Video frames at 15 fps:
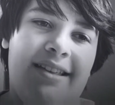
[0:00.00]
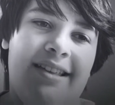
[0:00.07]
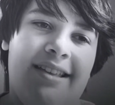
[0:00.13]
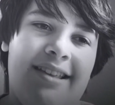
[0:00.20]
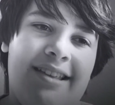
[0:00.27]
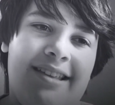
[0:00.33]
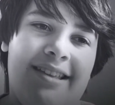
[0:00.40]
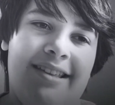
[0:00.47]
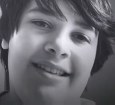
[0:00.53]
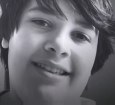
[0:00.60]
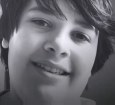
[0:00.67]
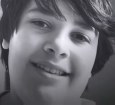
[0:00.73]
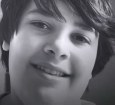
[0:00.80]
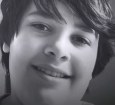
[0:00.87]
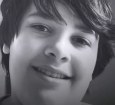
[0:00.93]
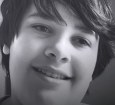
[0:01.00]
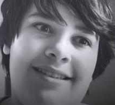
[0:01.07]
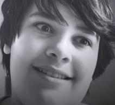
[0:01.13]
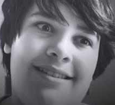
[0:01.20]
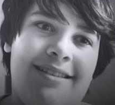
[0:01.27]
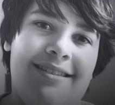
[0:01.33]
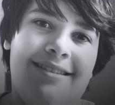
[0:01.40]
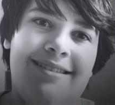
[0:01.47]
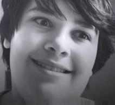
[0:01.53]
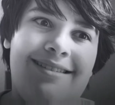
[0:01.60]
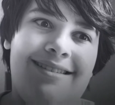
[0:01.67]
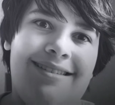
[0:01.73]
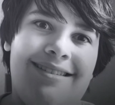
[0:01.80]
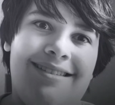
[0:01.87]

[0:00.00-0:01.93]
(silence)